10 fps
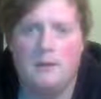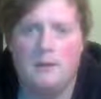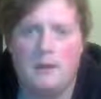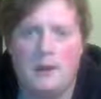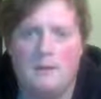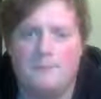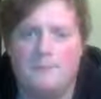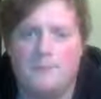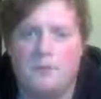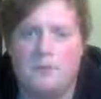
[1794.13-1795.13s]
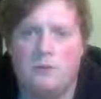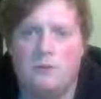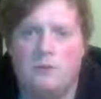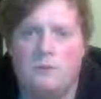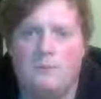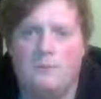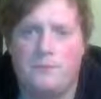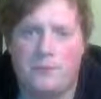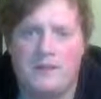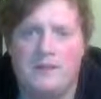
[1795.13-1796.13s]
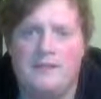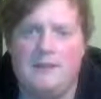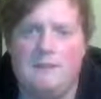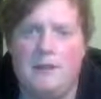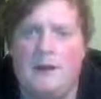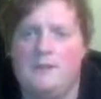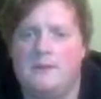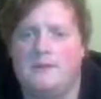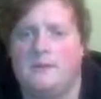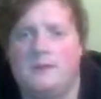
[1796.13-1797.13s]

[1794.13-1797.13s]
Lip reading: Yeah. So queen c5 is